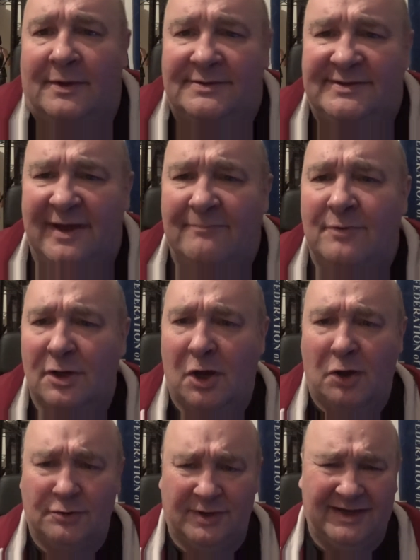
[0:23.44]
General
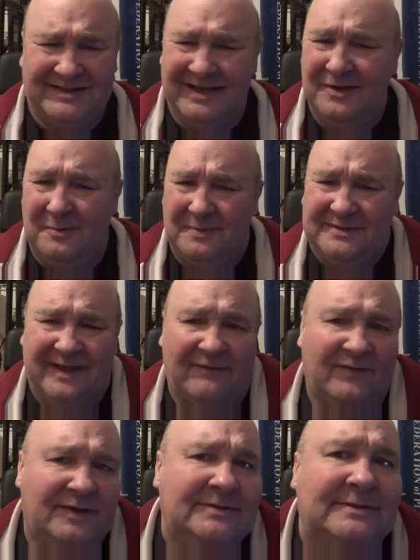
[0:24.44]
Order, is it number
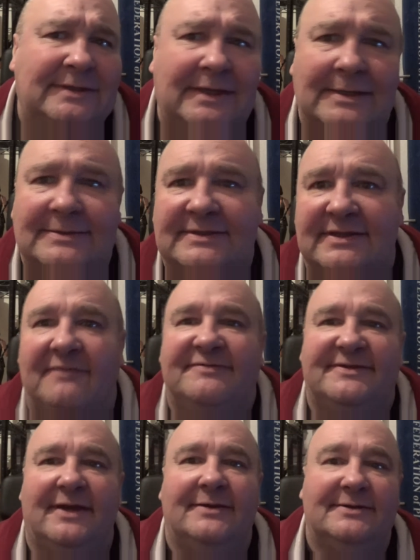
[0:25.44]
7? Death
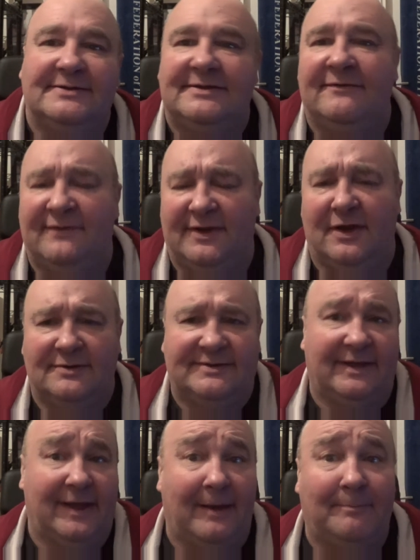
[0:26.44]
sentence if you go
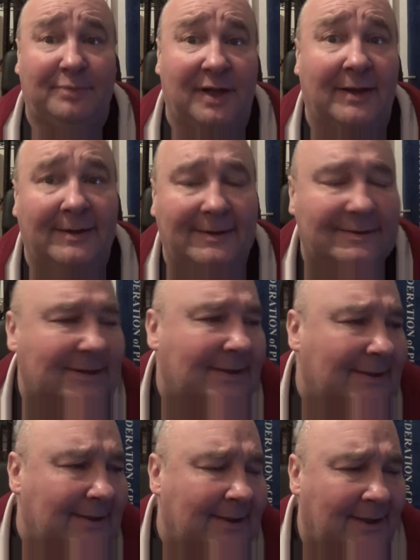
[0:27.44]
to that planet.
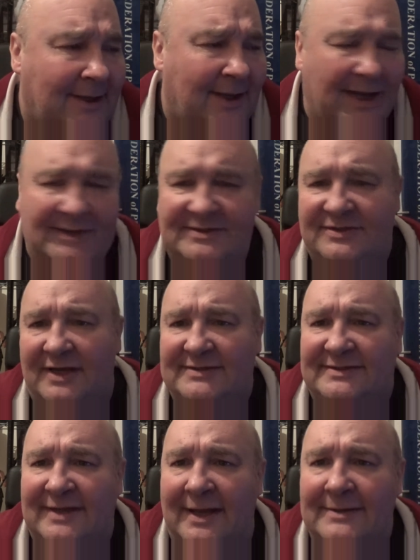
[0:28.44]

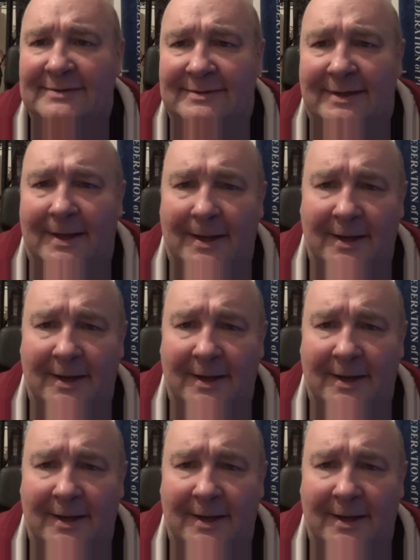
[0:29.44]
Interesting.